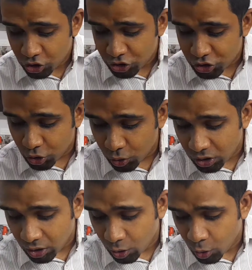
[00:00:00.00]
So
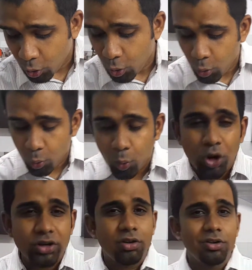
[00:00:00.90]

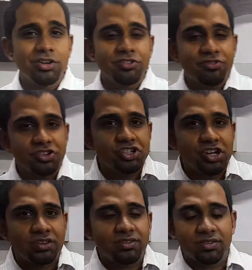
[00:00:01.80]
what
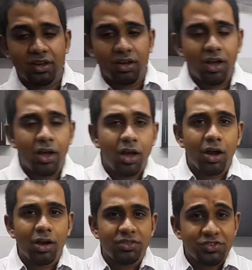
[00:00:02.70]
differentiates
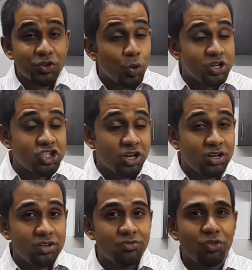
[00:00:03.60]
this Goan
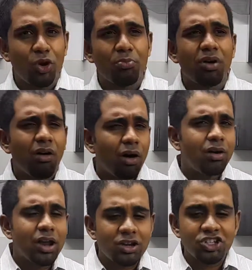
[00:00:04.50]
chutney from a
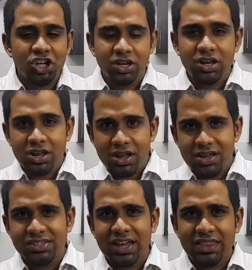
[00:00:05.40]
regular chutney
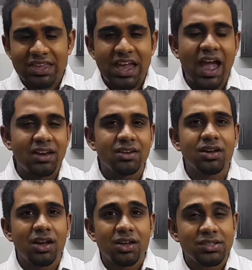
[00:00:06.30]
is the
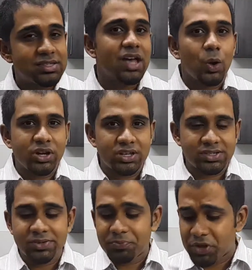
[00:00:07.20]
added
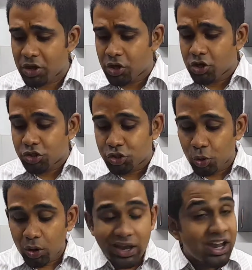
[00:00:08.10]
sourness.
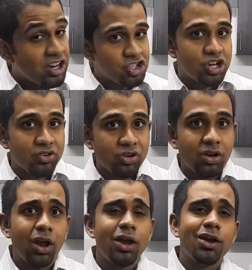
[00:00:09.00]
So in general,
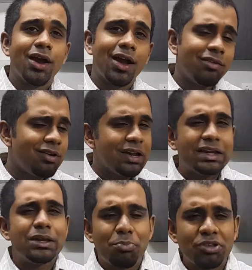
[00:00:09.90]
really it
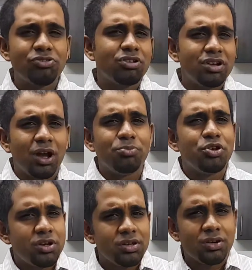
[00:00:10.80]
depends on
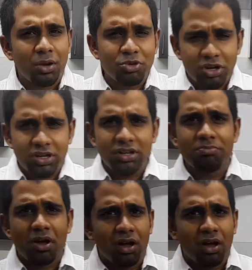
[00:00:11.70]
community to community.